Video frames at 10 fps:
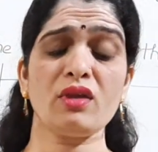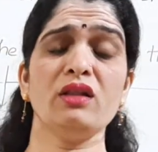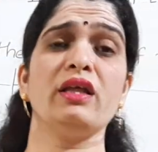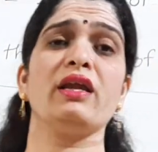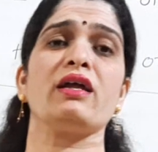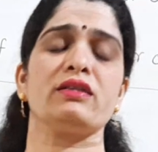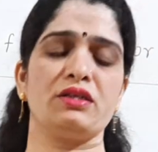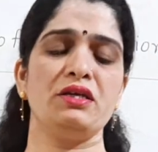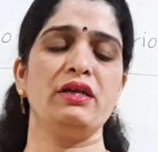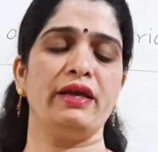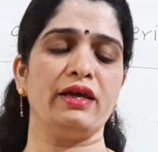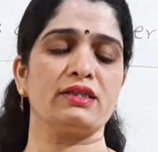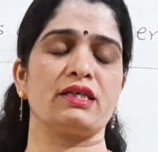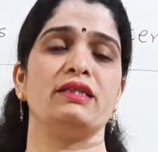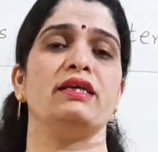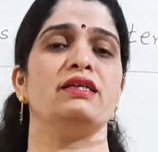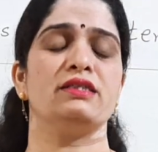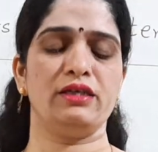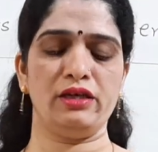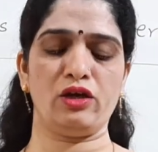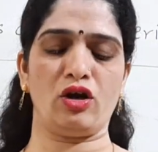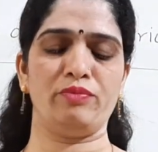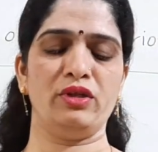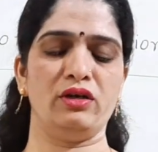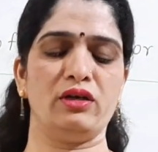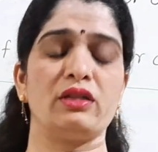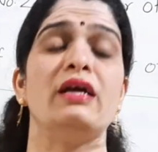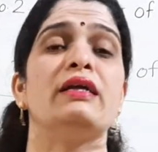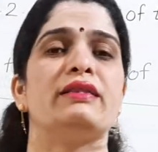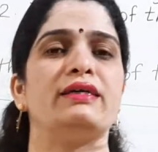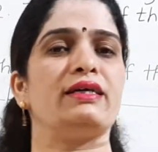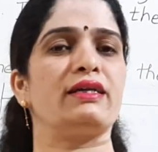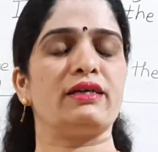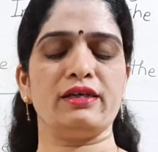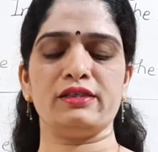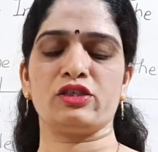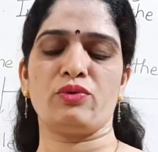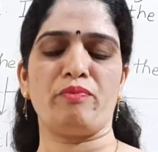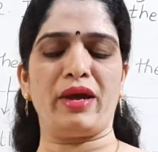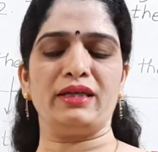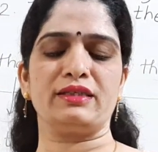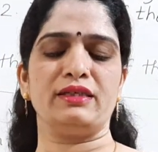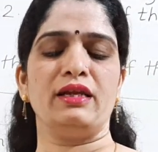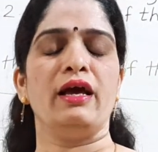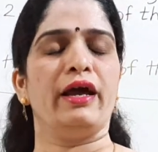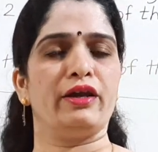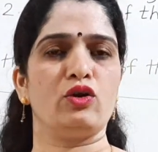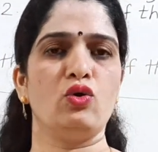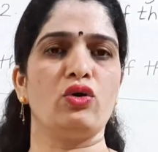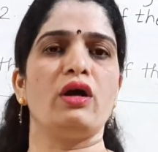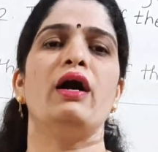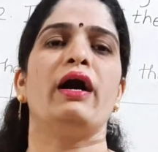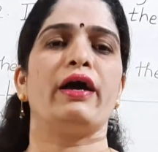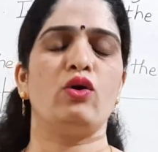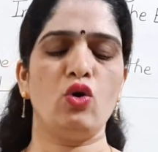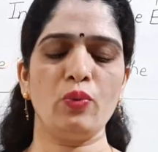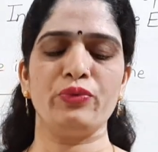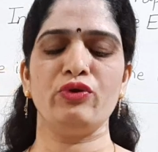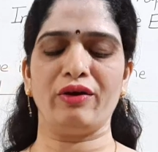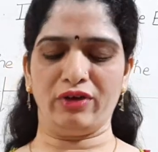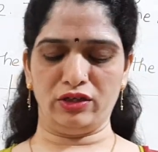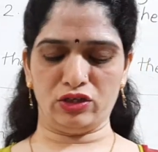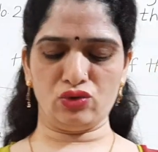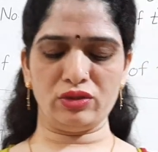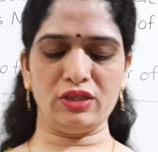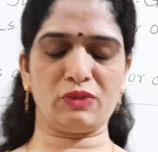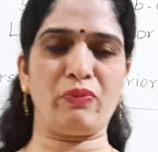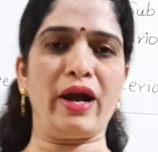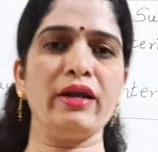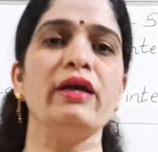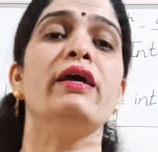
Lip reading: There are three layers in the interior of the earth, that are crust, mantle and core. I hope you have understood this part.